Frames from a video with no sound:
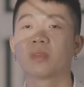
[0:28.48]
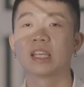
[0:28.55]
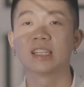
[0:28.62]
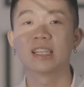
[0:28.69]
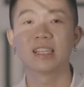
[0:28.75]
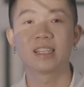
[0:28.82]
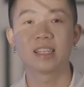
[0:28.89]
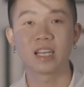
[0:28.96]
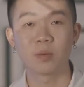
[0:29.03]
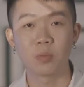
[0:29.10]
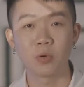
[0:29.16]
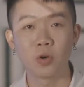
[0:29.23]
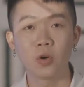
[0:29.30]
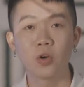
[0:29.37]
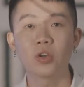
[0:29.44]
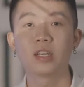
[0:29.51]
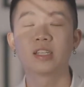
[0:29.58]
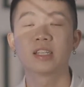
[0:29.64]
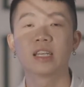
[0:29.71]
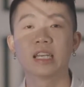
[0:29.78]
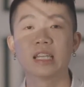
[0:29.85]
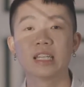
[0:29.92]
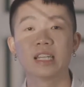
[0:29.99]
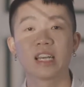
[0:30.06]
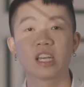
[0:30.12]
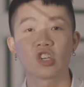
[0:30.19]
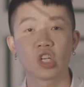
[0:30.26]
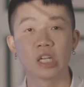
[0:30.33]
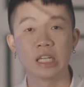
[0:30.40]
Is it in Singapore? Is it
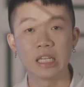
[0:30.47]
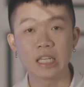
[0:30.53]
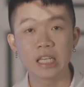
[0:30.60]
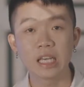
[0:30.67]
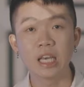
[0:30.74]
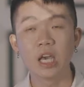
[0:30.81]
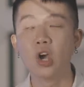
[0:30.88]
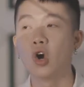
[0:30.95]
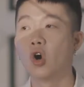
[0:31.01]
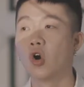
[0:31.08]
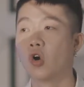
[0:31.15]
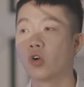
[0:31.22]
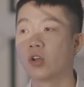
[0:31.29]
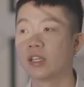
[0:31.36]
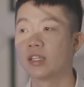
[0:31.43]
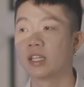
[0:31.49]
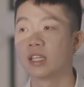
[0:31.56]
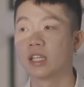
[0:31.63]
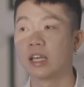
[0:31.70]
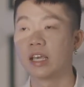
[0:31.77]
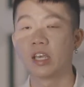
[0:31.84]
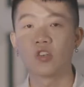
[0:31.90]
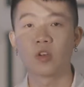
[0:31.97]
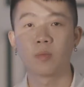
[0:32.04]
internationally? Or is it Asia